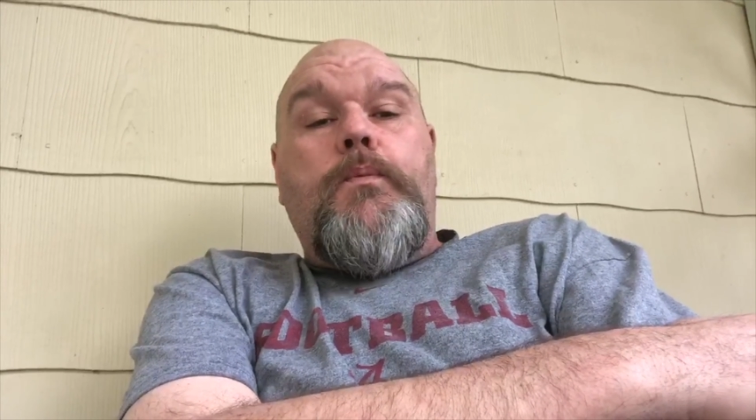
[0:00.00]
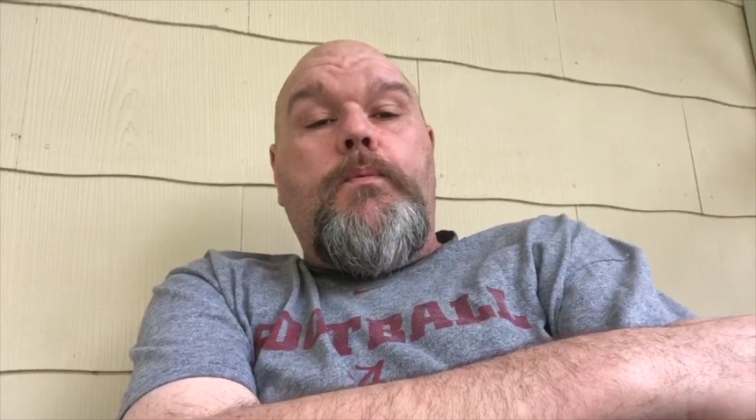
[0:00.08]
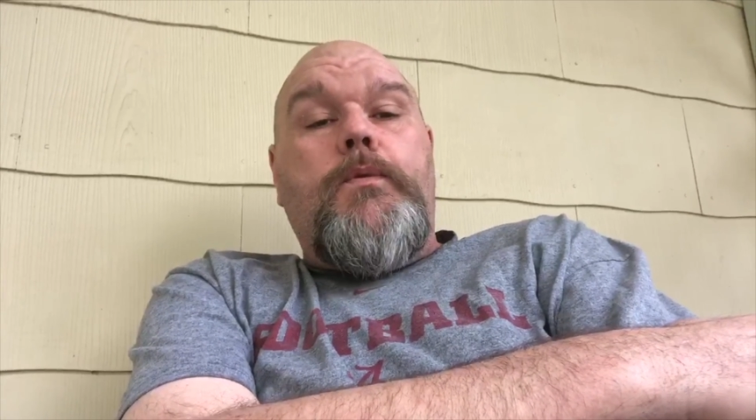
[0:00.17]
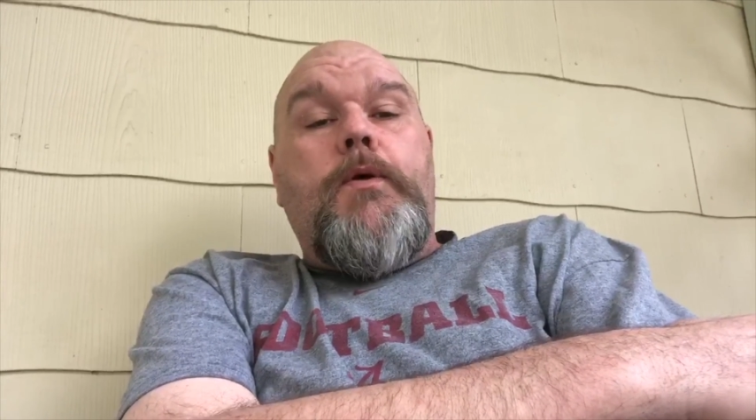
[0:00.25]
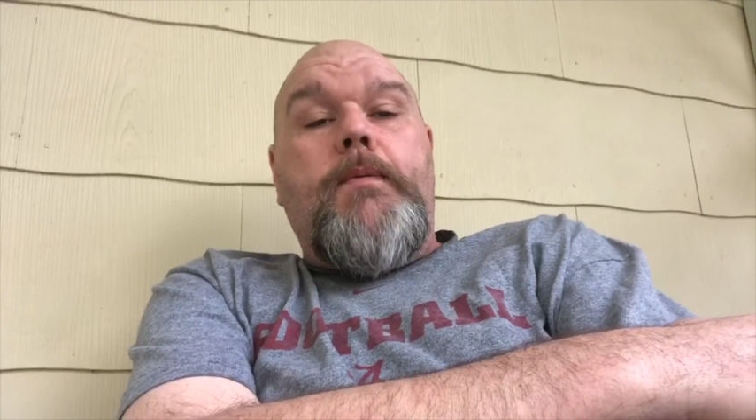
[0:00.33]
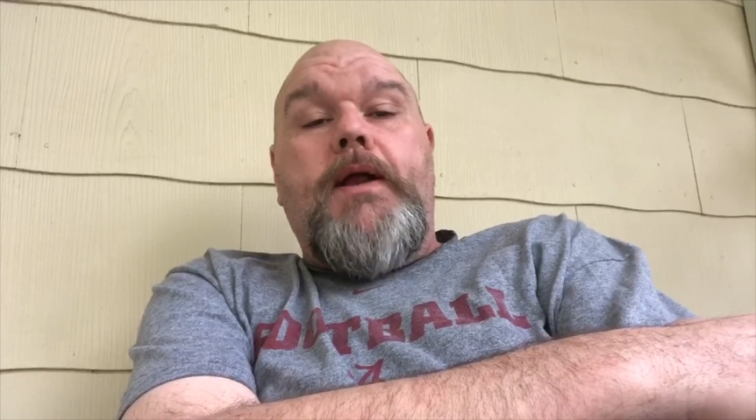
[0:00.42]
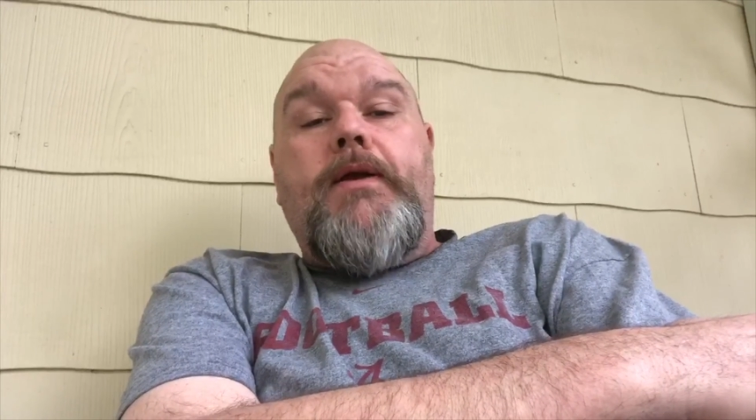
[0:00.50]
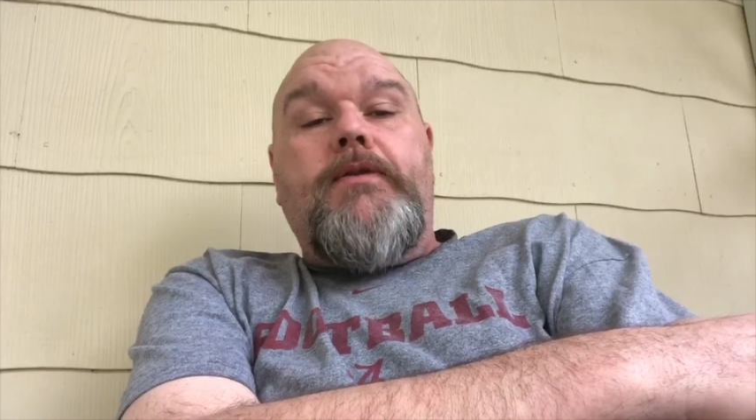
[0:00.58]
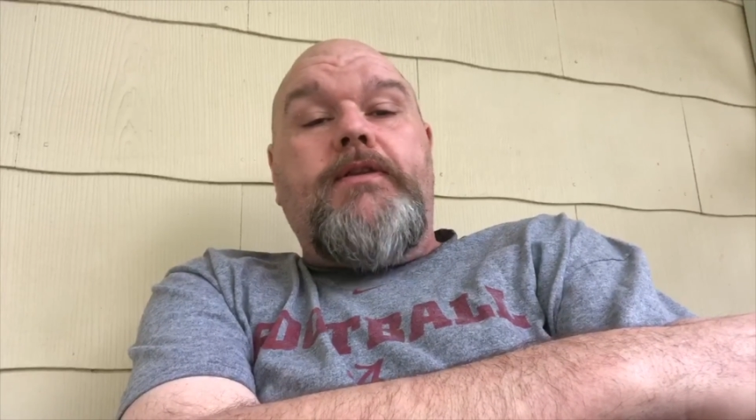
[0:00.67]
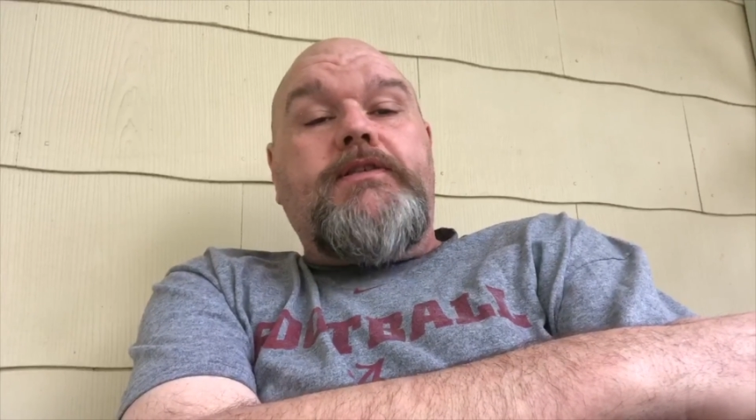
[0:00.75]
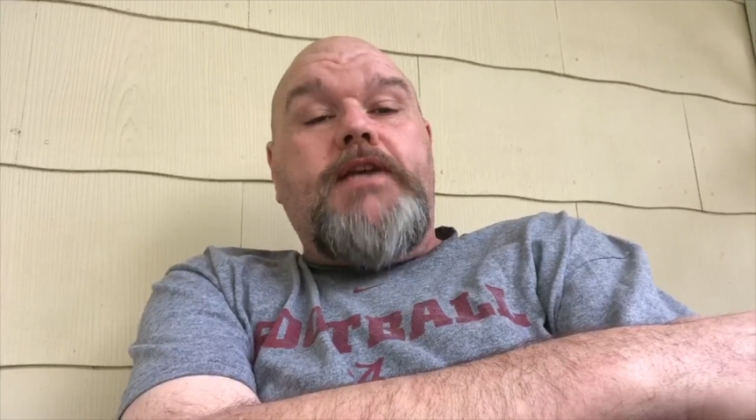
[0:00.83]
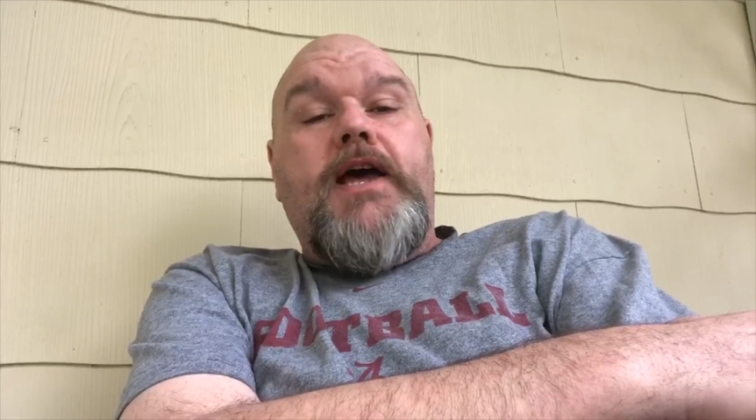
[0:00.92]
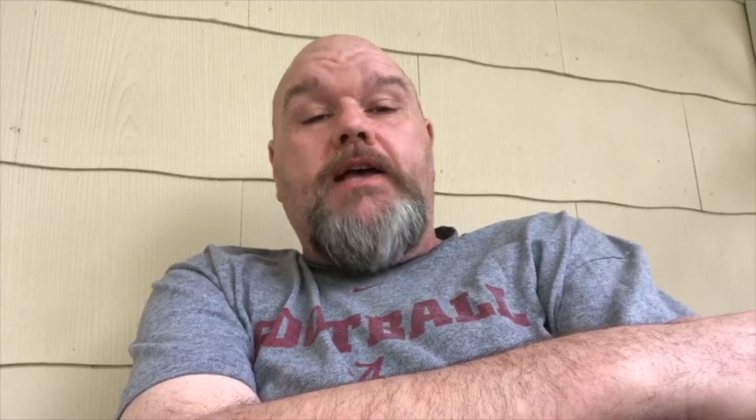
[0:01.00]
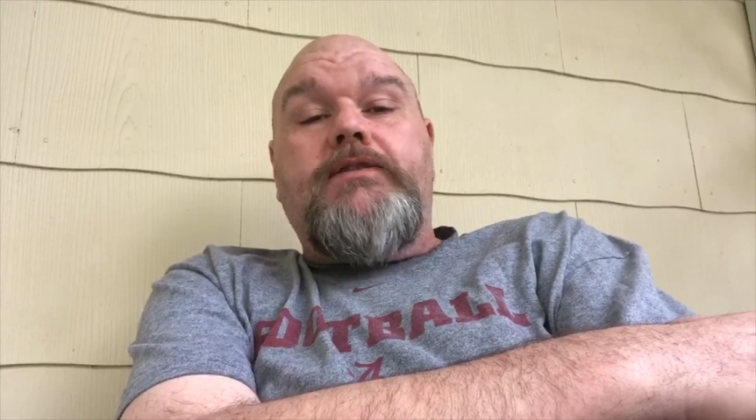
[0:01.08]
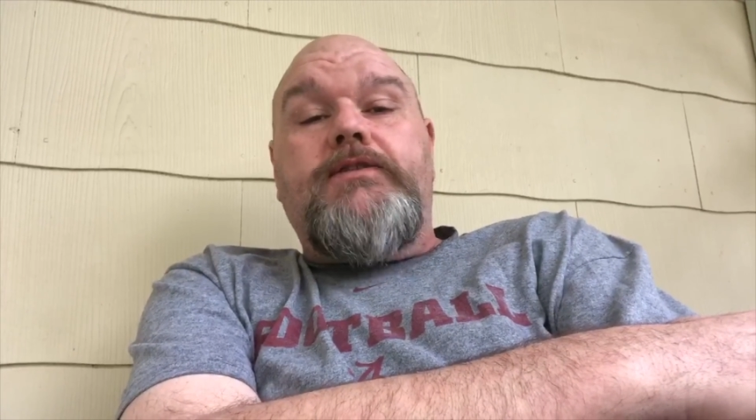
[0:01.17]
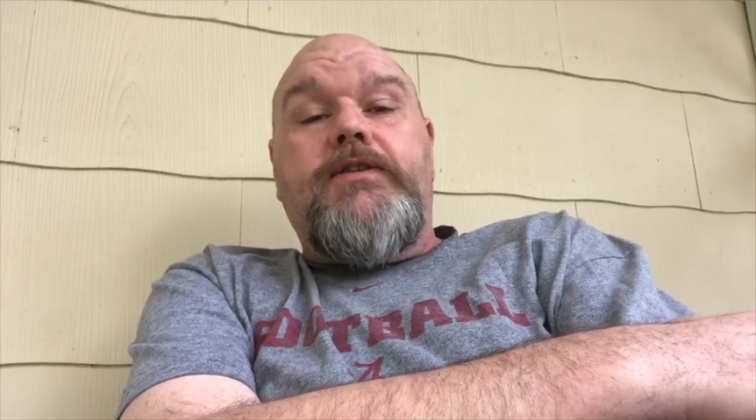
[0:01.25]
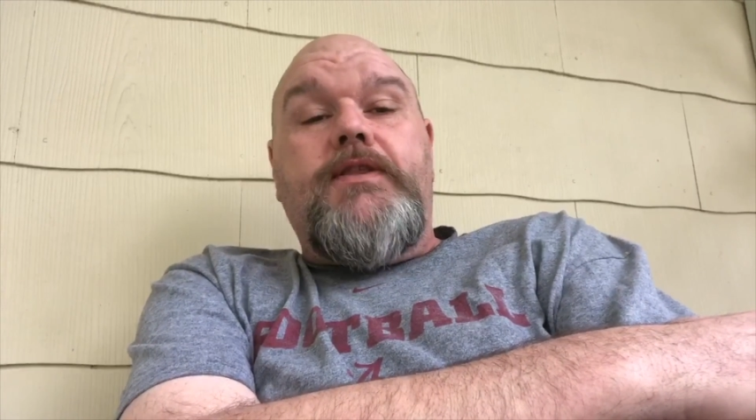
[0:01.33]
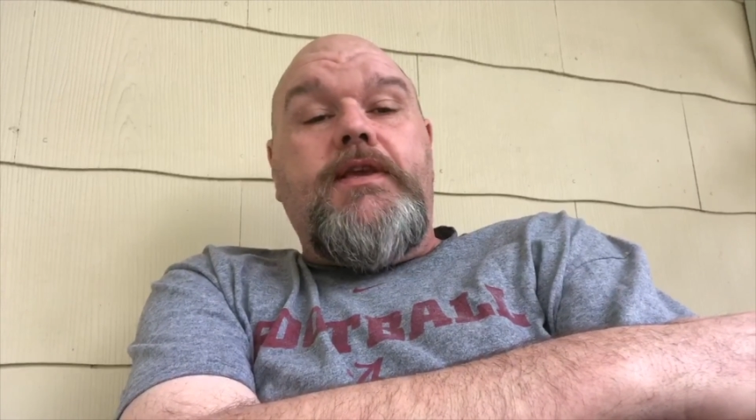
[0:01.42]
No matter the
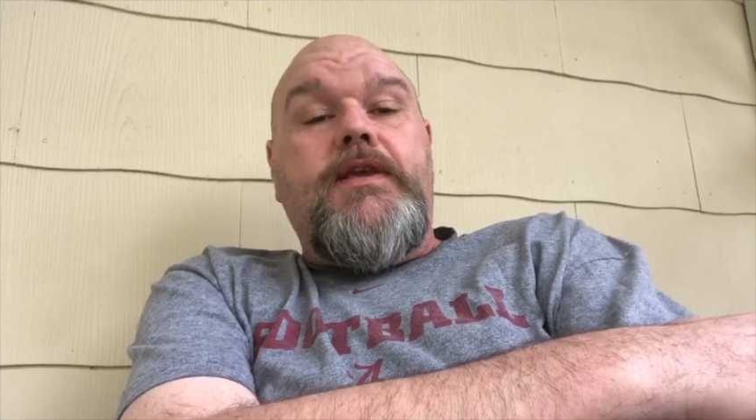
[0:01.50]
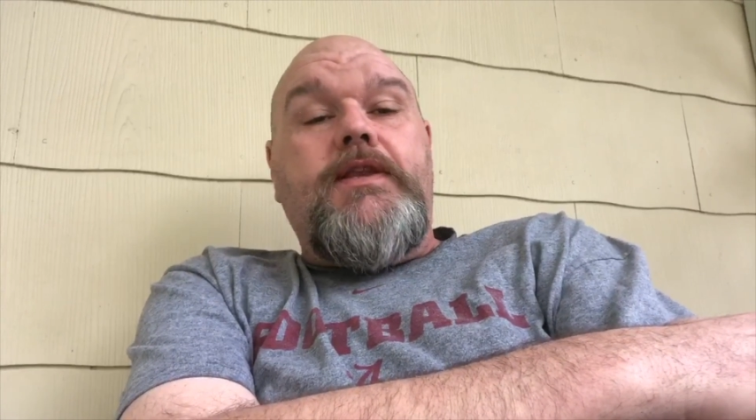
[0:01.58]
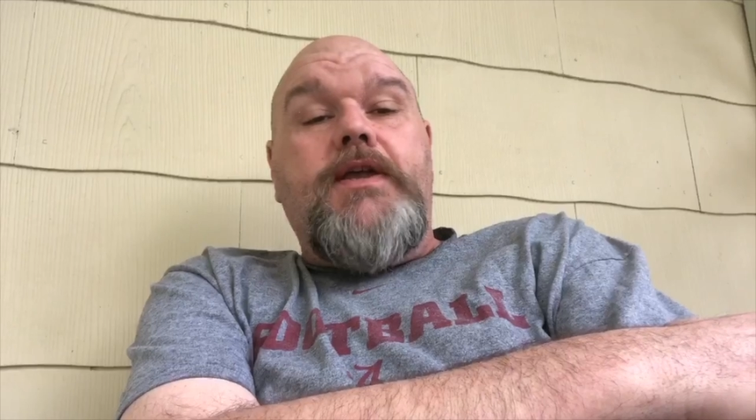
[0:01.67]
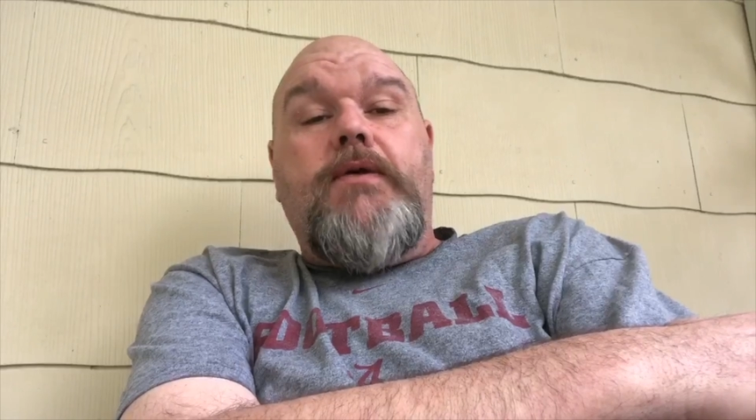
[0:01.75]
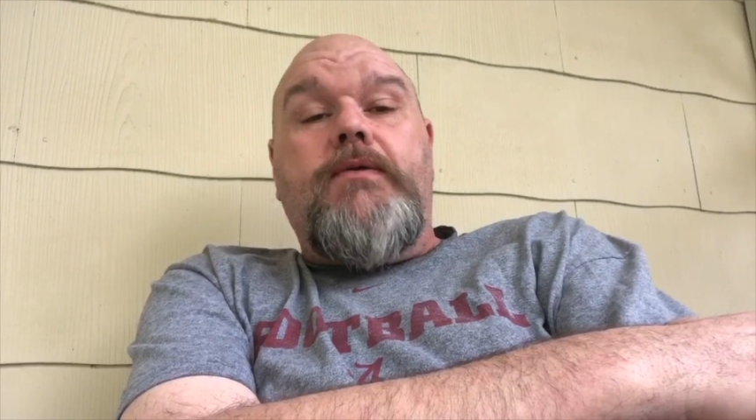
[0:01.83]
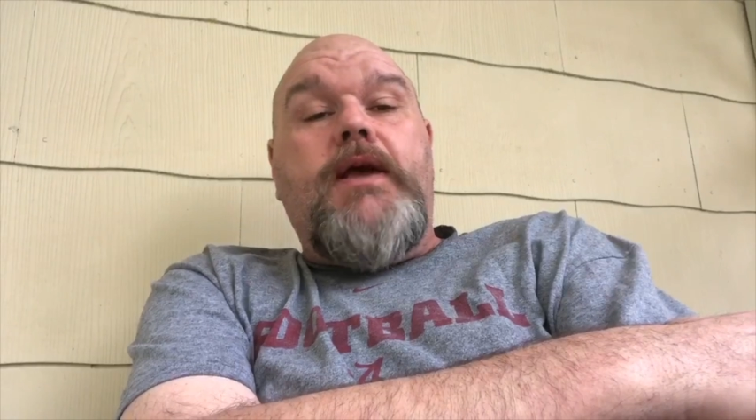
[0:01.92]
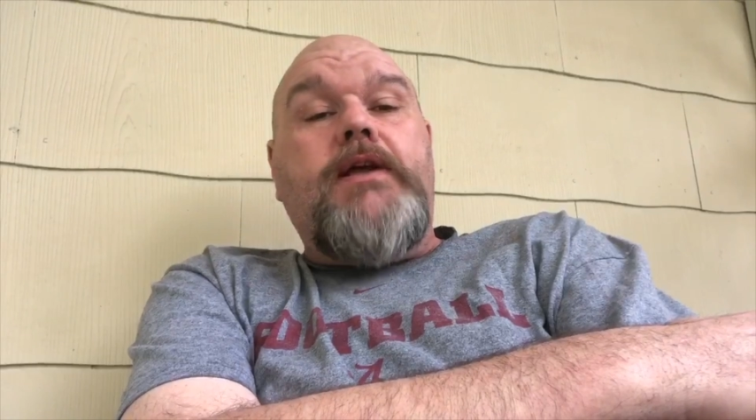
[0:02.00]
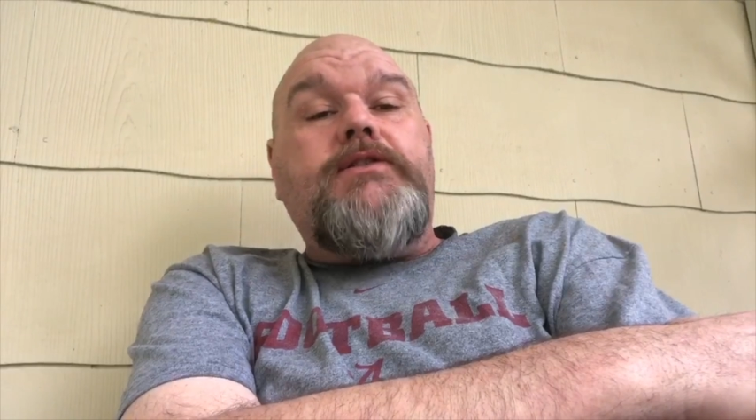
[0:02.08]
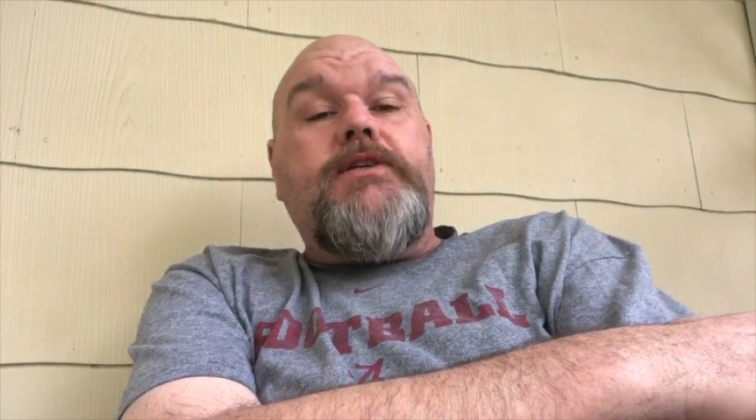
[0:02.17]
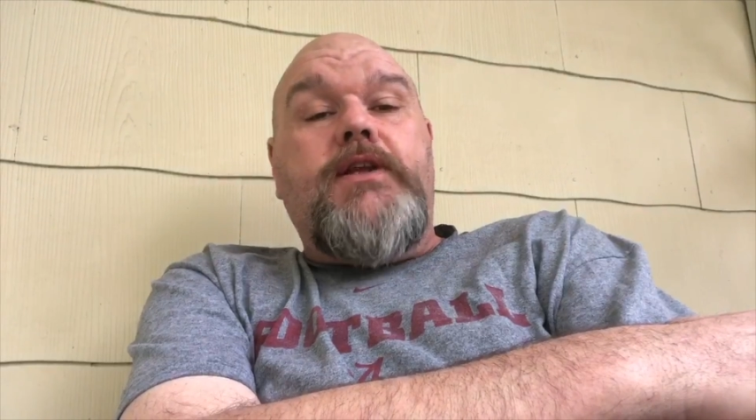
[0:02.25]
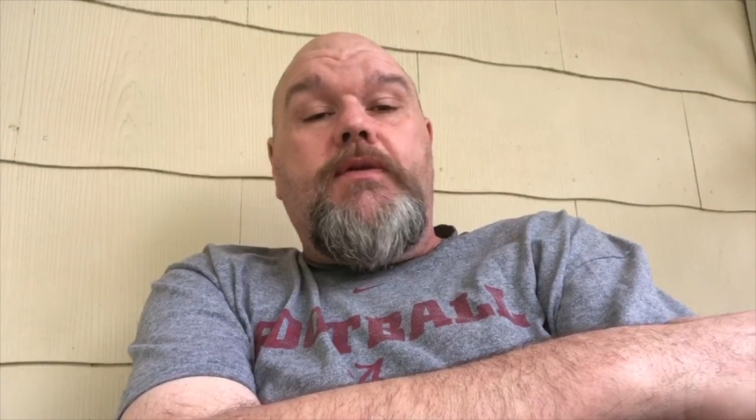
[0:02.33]
size of the donation,